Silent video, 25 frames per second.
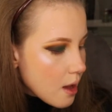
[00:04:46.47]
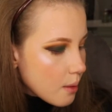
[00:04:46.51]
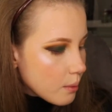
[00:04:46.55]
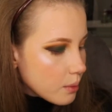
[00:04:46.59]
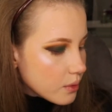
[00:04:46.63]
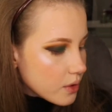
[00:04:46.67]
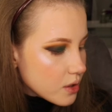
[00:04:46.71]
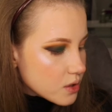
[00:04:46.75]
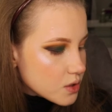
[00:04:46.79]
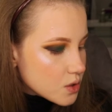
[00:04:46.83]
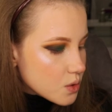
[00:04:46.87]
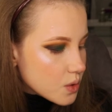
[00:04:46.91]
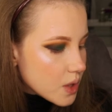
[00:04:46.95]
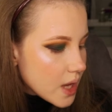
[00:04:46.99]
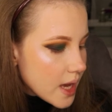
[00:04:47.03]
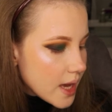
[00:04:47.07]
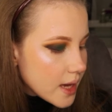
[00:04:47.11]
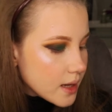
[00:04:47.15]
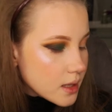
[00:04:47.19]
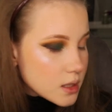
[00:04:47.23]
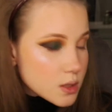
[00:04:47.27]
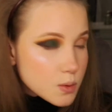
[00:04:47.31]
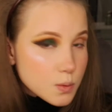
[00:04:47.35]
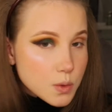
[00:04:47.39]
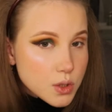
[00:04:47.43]
but that's okay
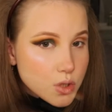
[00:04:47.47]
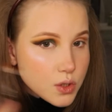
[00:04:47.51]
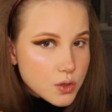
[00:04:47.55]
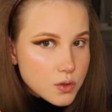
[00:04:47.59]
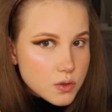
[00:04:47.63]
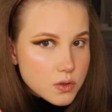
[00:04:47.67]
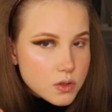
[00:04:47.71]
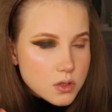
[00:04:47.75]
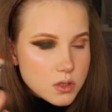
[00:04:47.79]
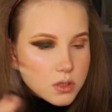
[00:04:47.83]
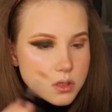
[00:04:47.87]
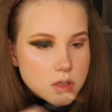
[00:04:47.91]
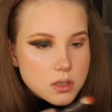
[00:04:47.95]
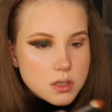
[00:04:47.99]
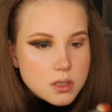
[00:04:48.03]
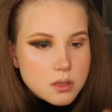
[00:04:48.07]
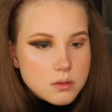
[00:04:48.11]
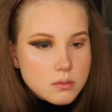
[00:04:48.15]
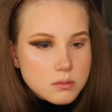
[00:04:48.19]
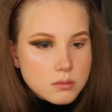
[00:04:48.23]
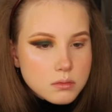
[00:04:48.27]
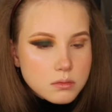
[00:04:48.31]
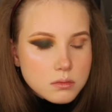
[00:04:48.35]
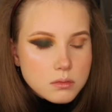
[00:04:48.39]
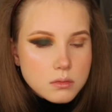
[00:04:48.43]
because we used
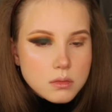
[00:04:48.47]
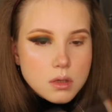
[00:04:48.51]
some